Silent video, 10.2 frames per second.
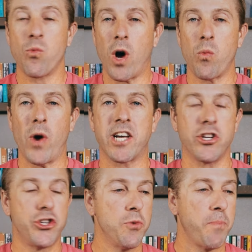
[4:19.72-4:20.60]
In what way
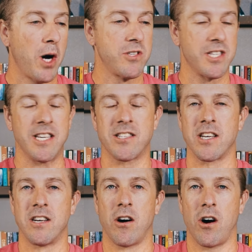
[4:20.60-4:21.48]
could you post this
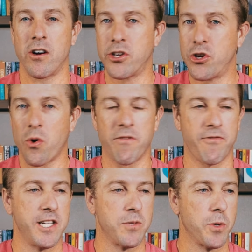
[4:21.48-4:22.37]
on your
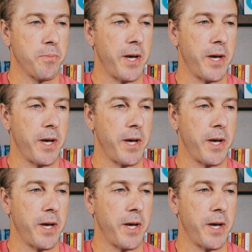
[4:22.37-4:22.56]
Facebook